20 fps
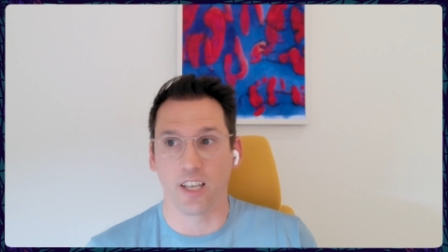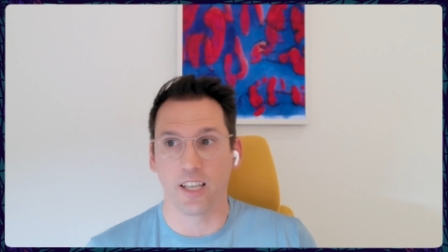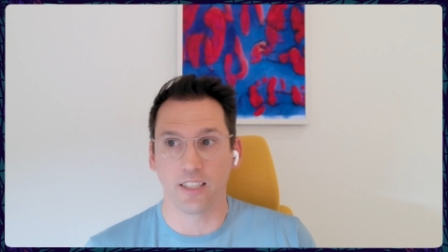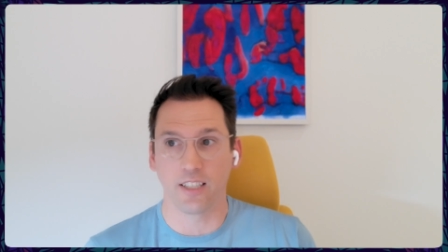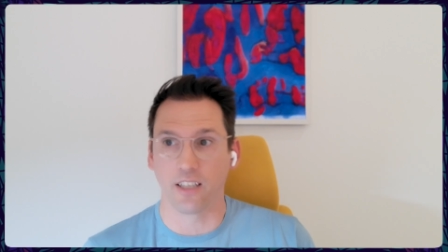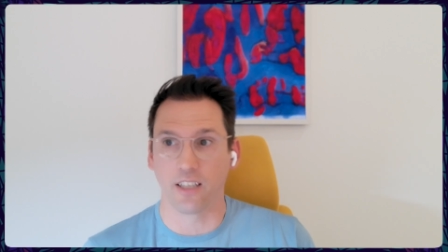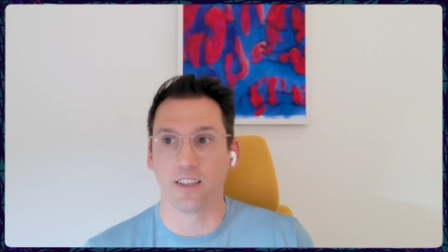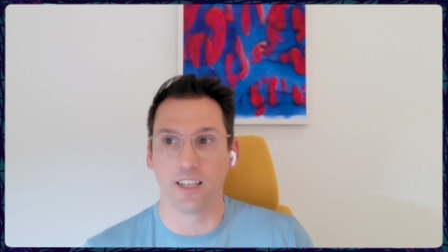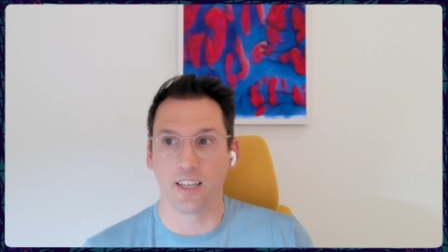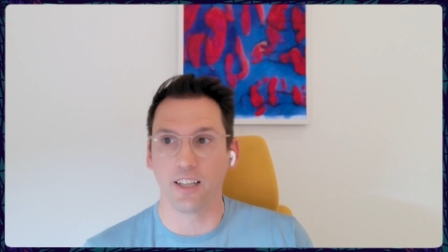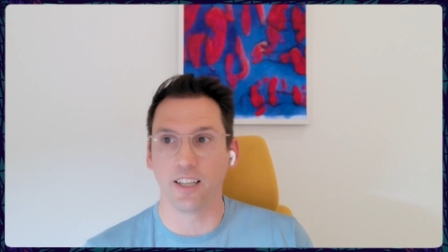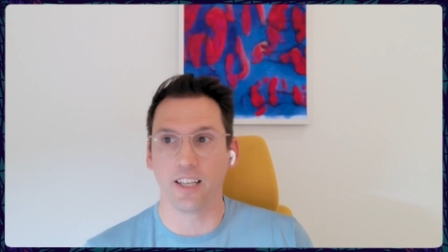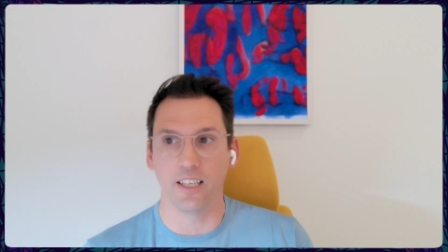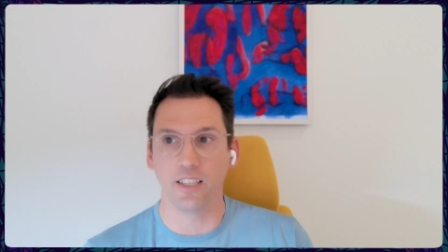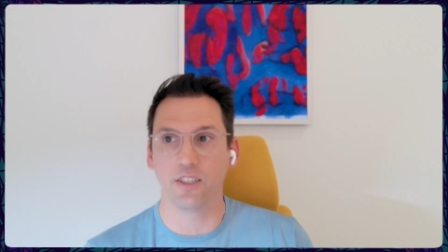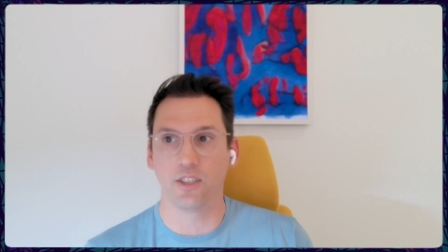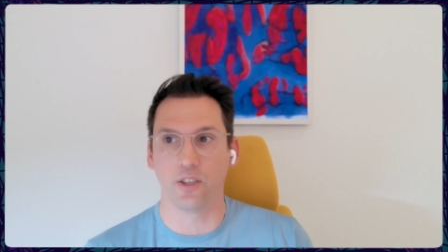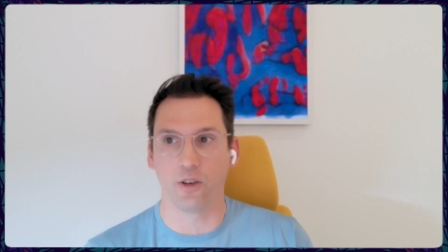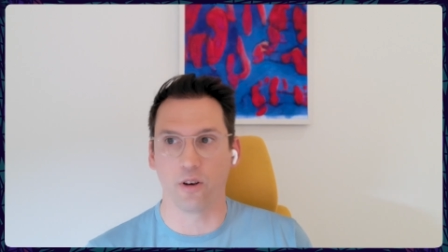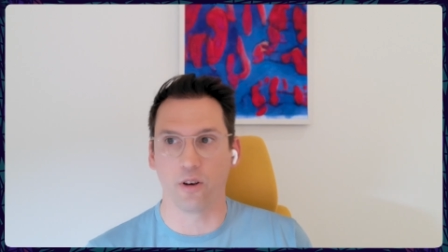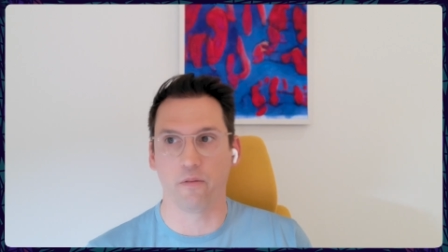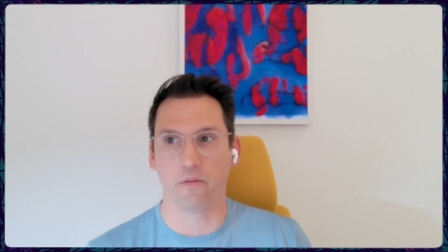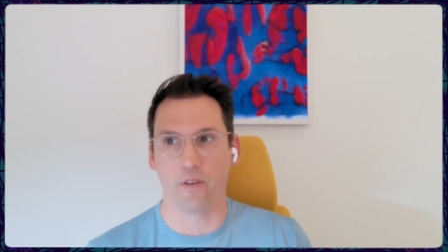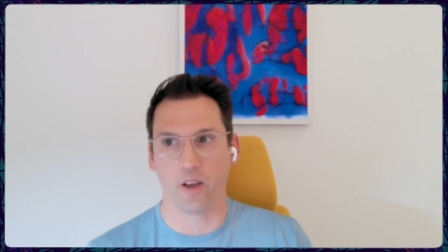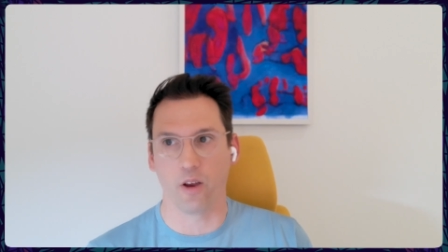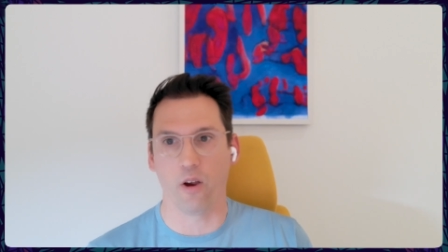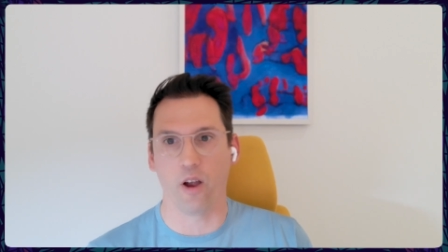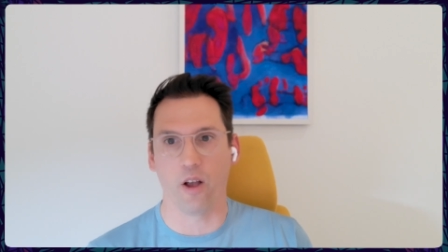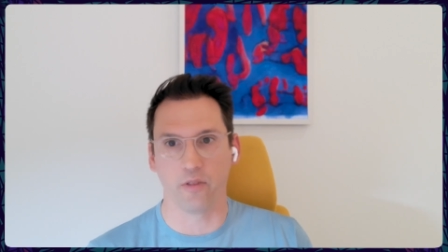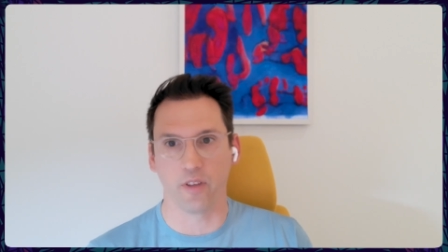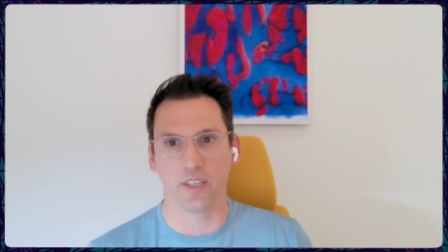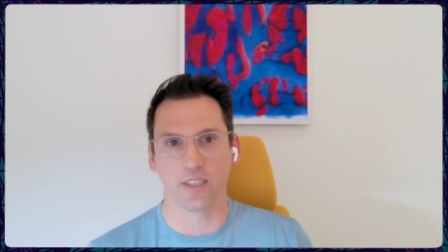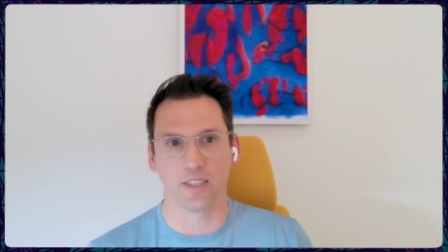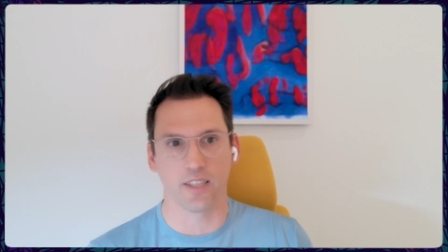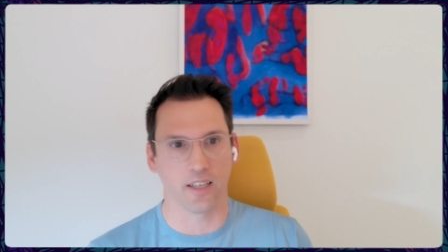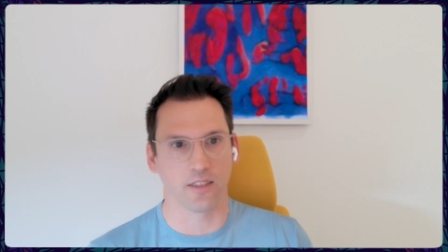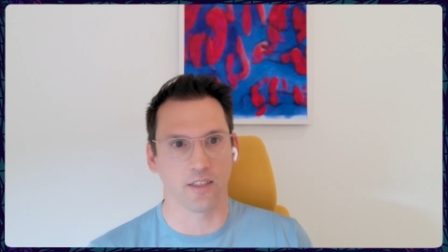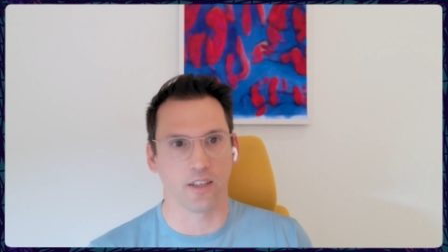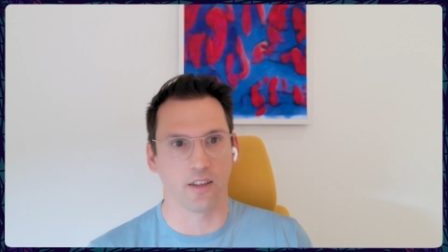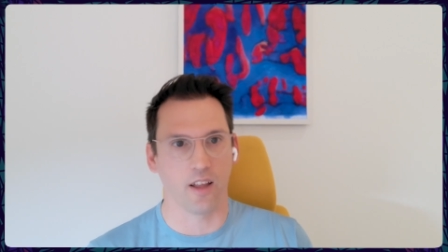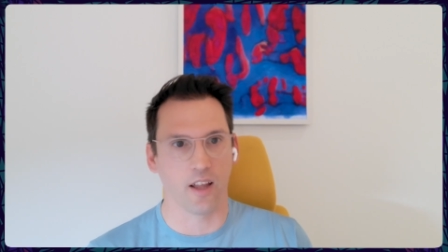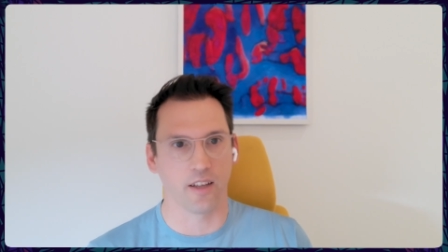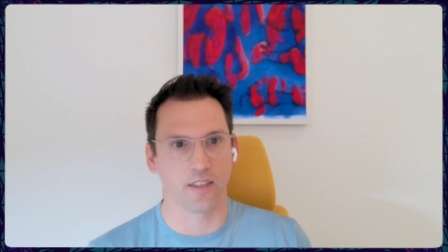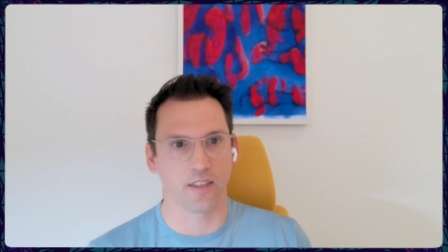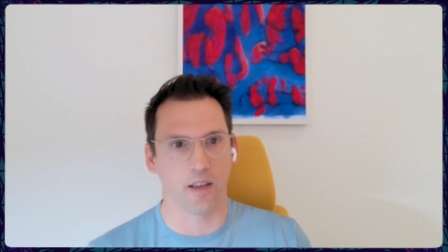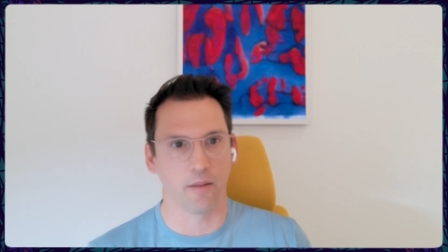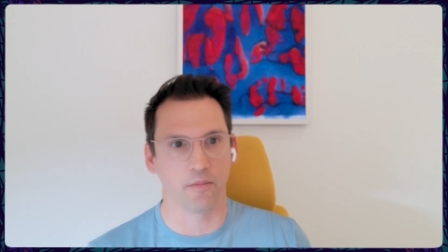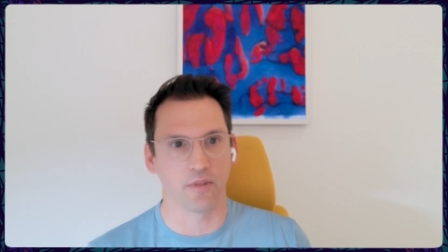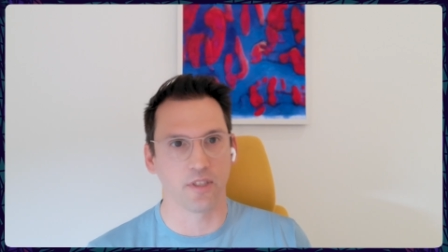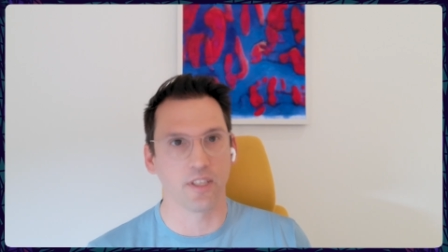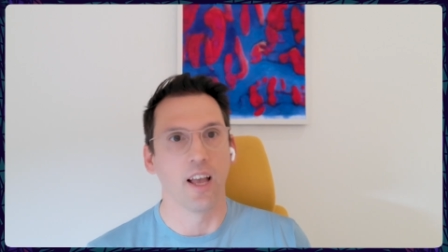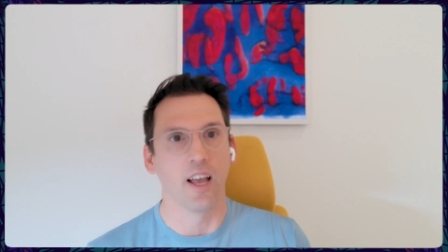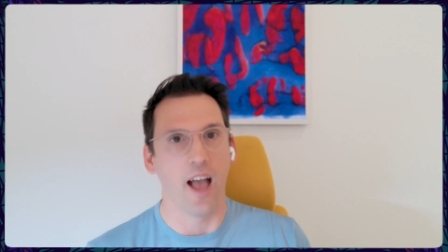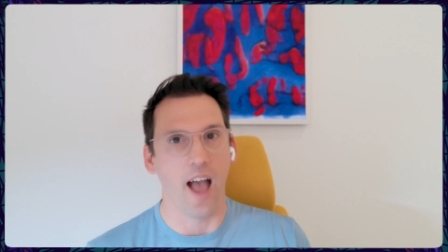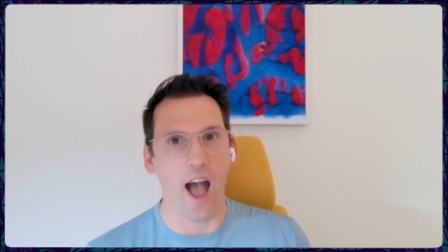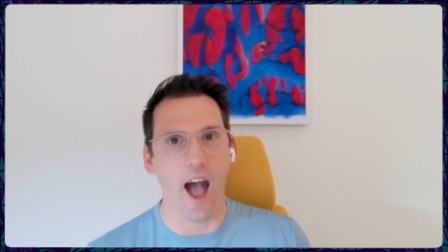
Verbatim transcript: it's a little easier to figure out these things a lot of times